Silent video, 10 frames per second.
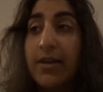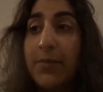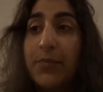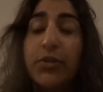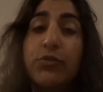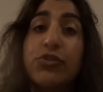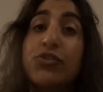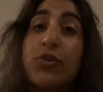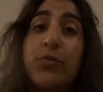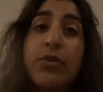um, but you
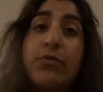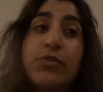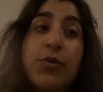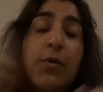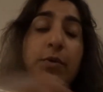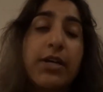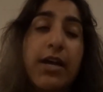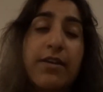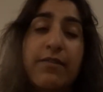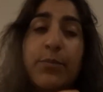just don't know. So I want to
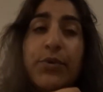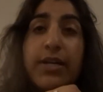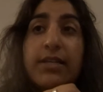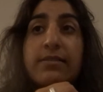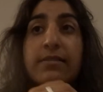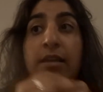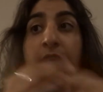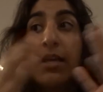kind of embrace